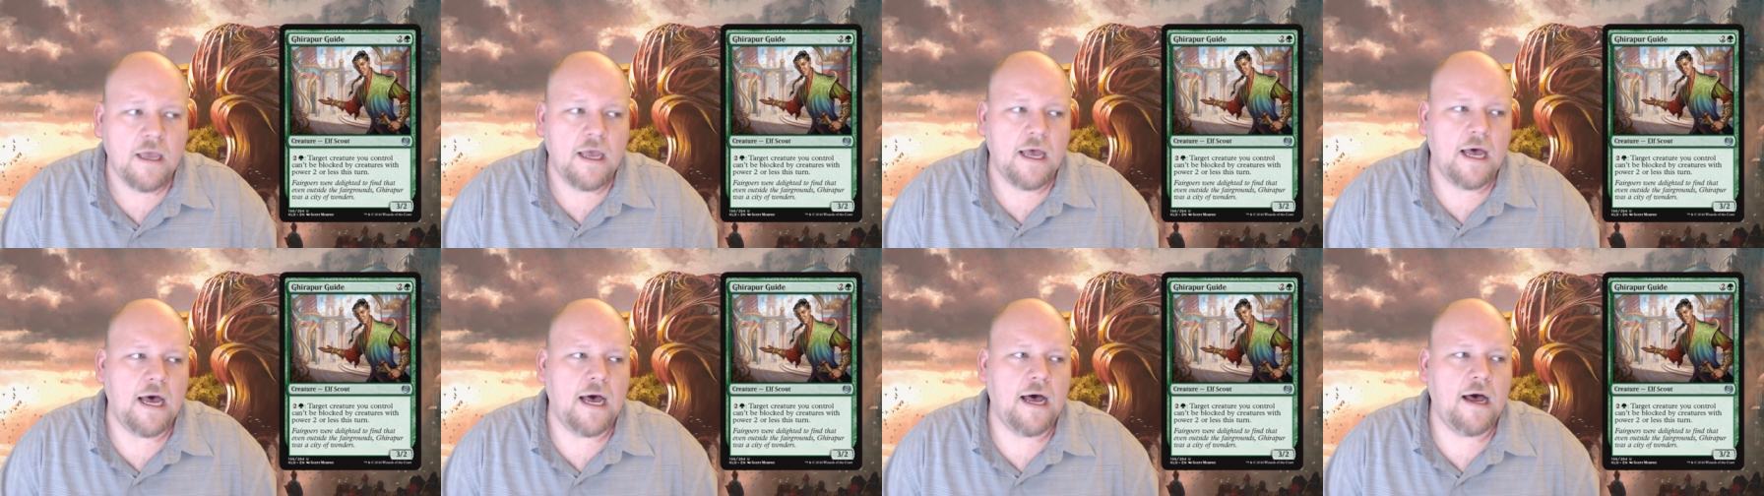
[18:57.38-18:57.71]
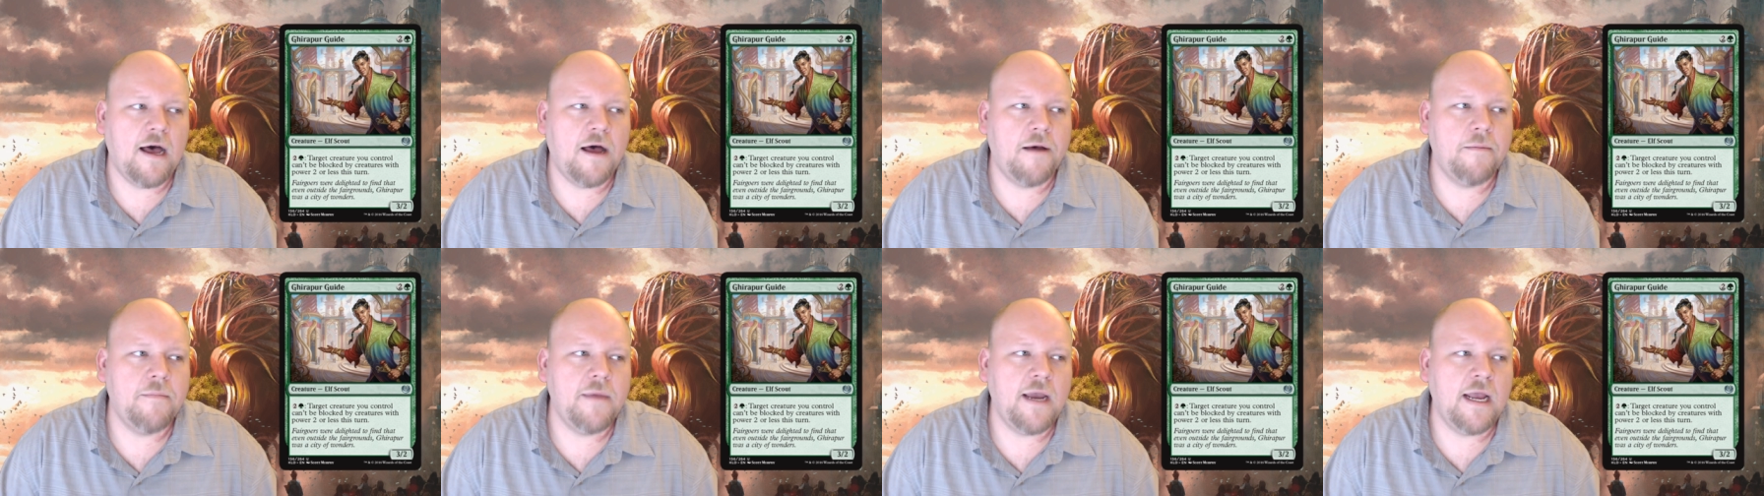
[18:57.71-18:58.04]

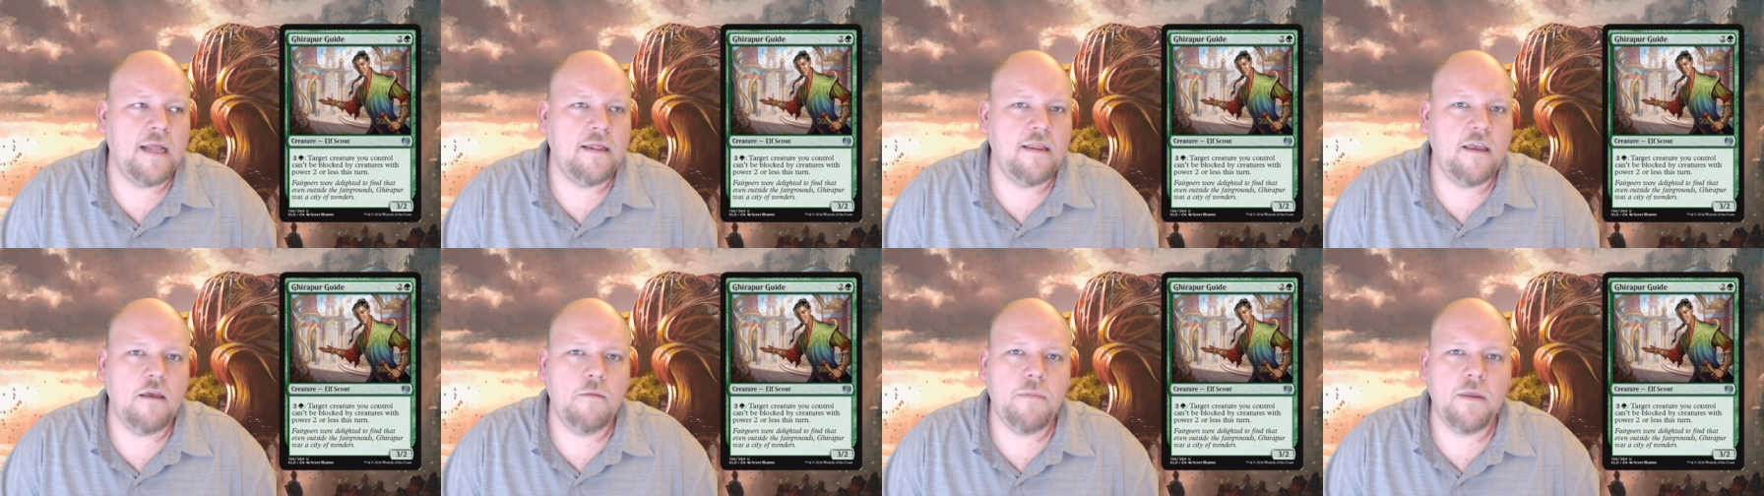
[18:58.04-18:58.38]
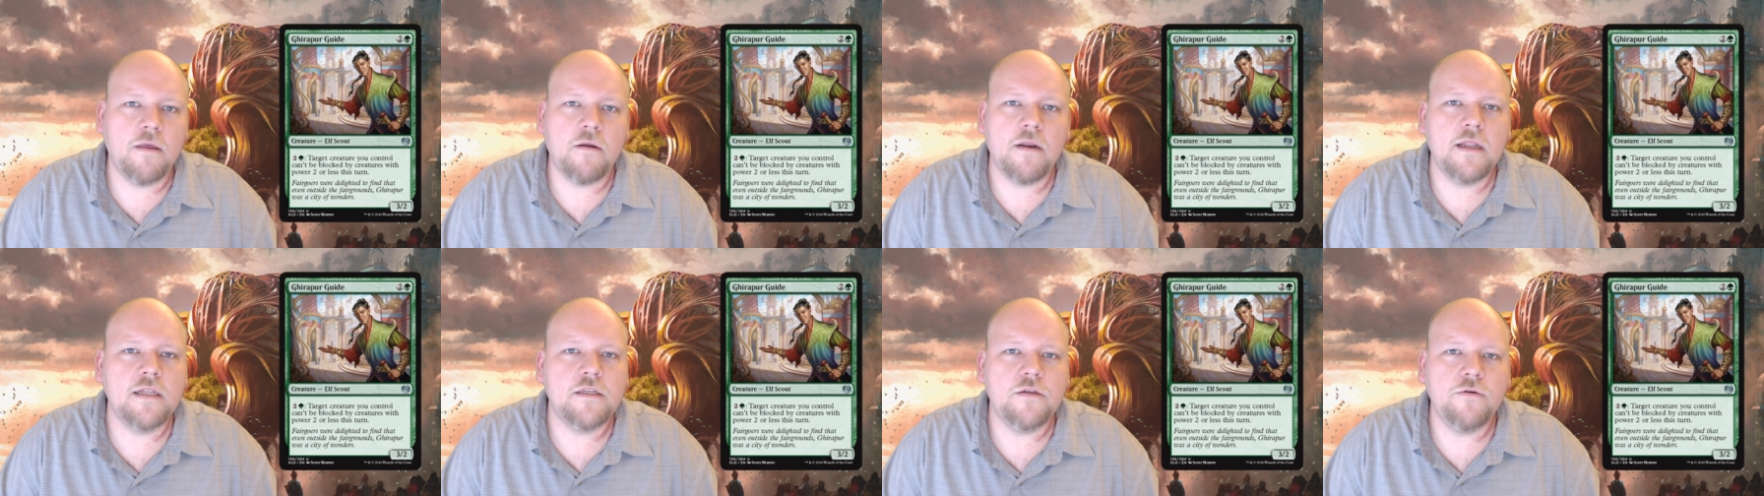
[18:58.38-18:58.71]
um, and the
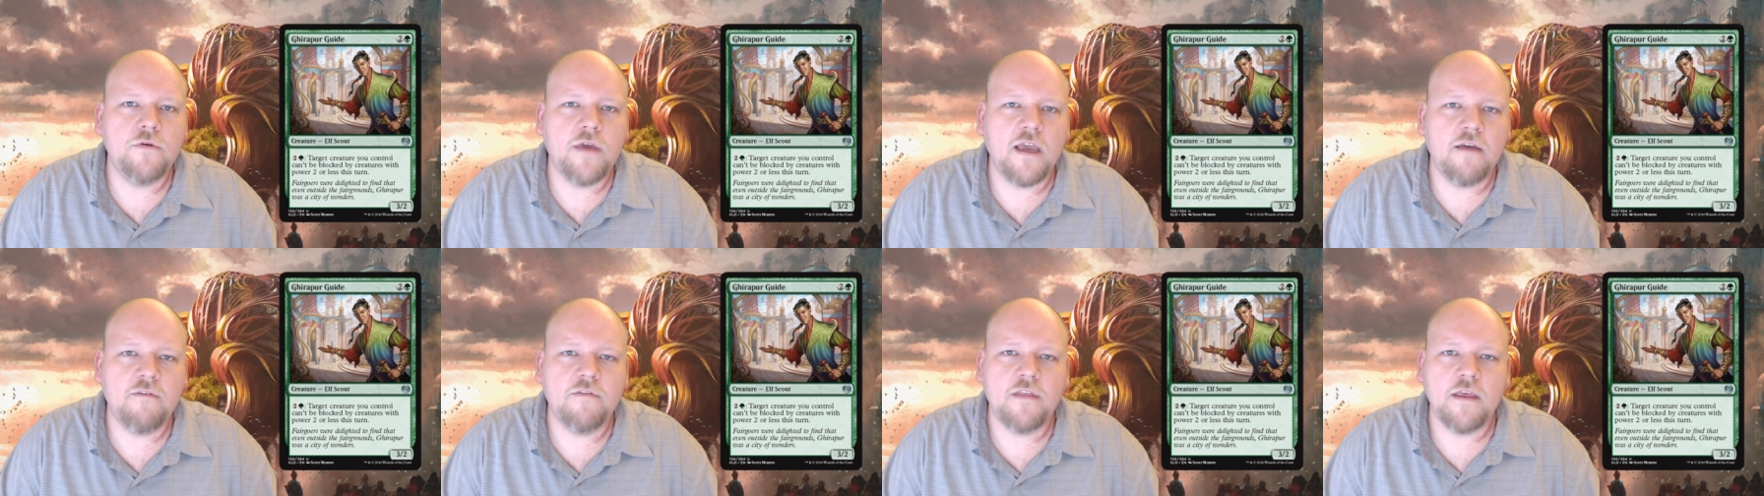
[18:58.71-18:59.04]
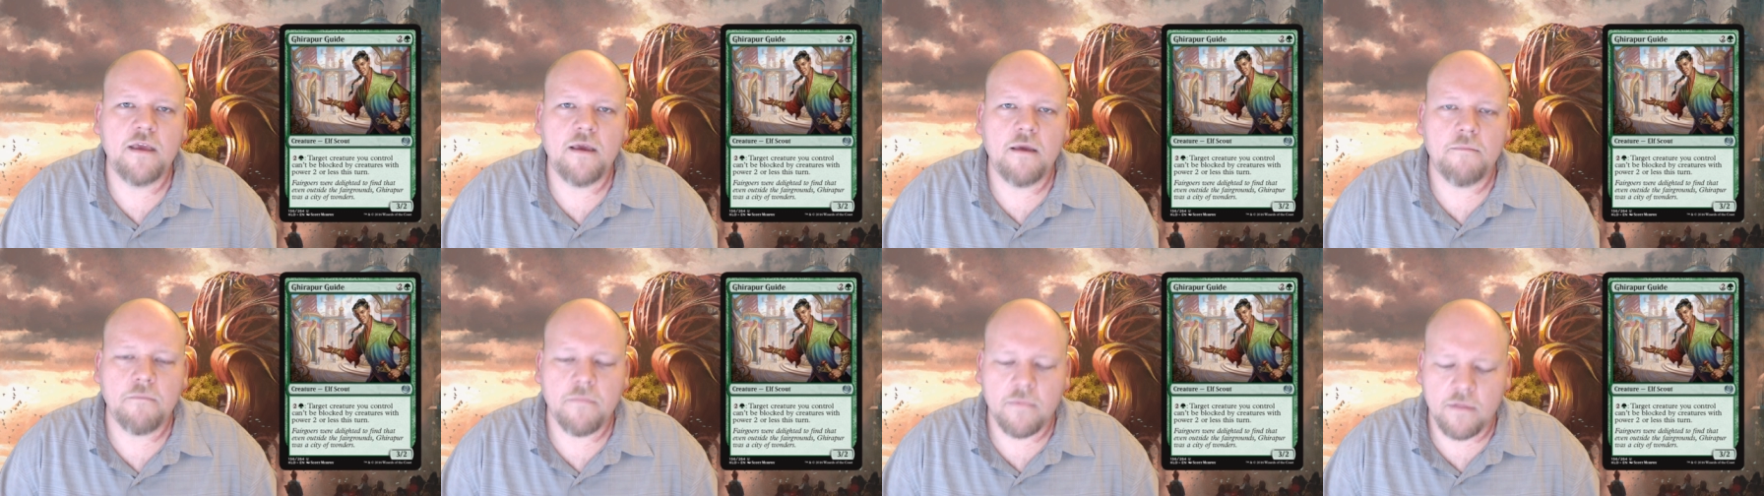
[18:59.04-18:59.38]
ability to give
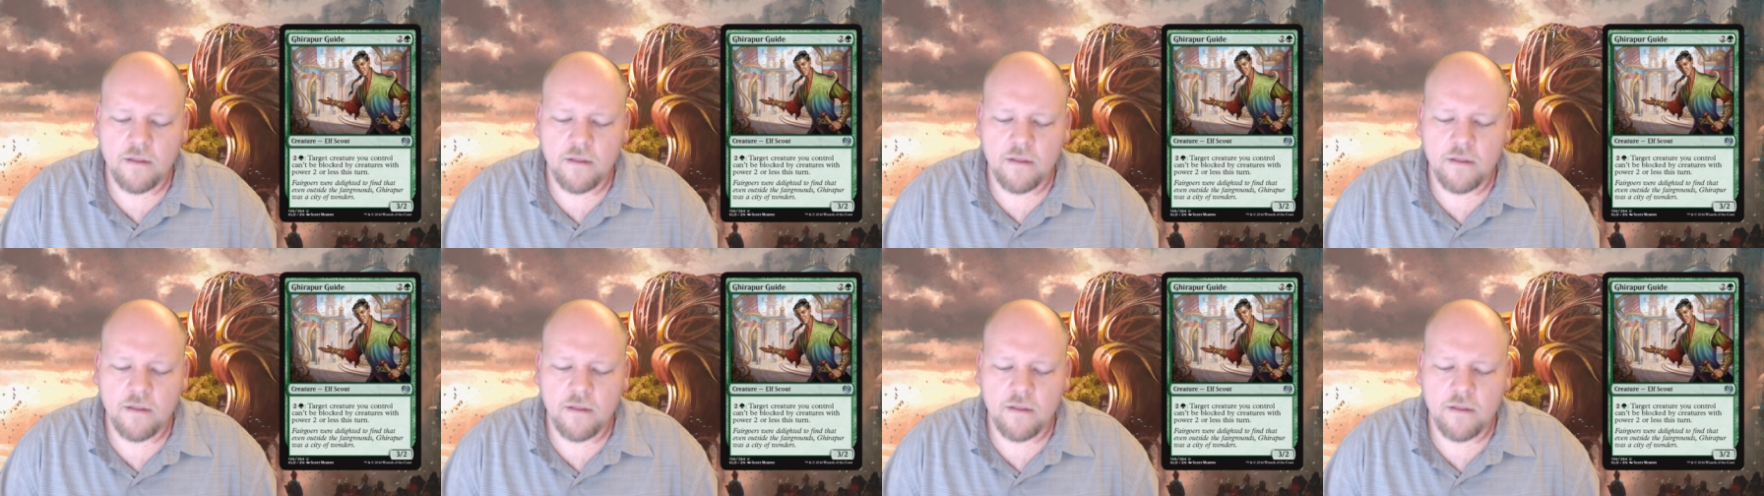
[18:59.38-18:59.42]
the